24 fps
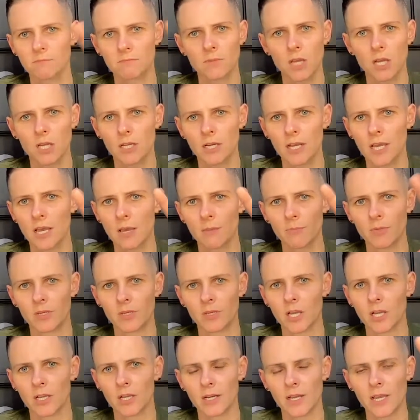not going to
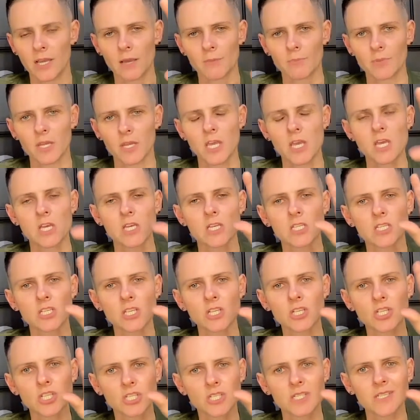happen, not going to happen.
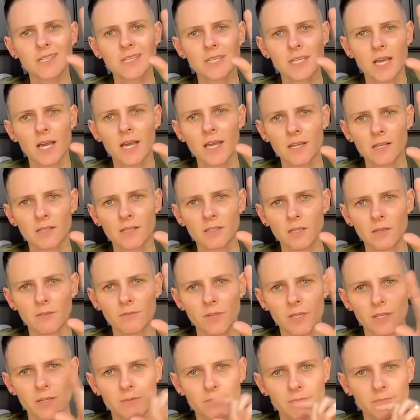Such denial of
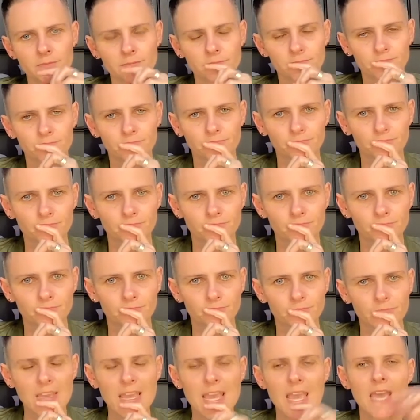it.
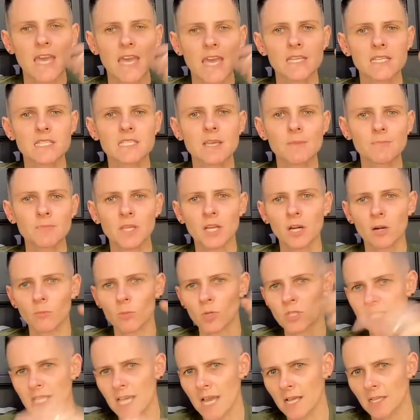And accepting our
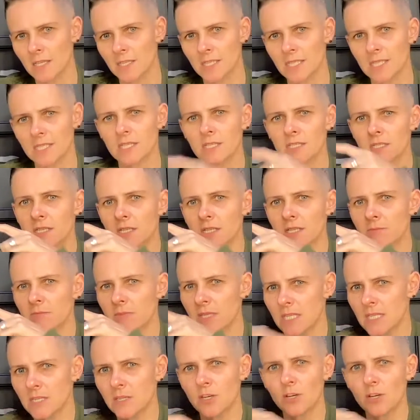mortality doesn't
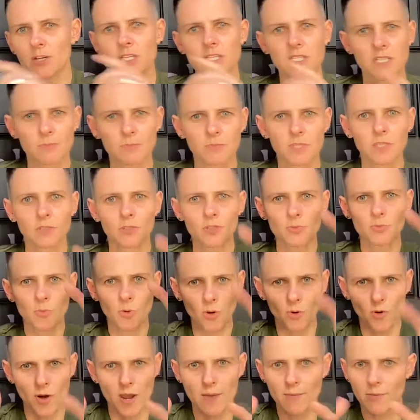mean you're accepting those
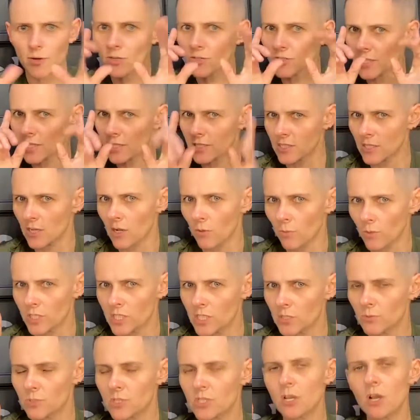parameters. That's not what
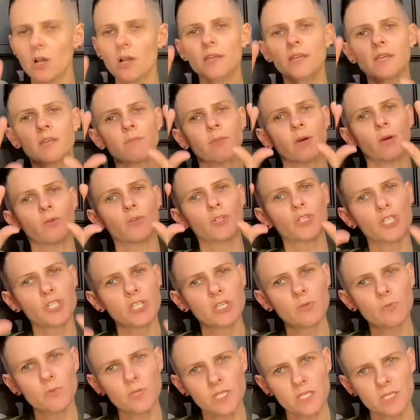she was talking about.
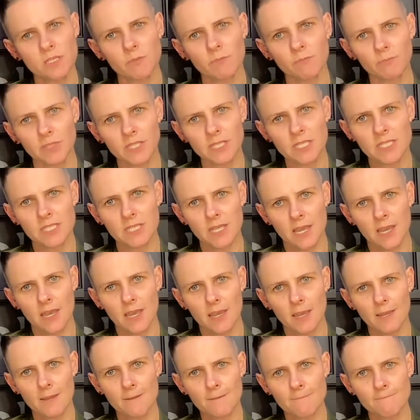She was simply
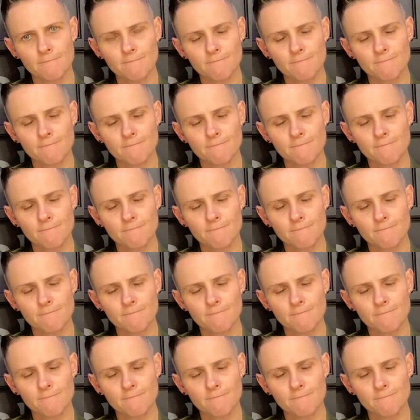saying,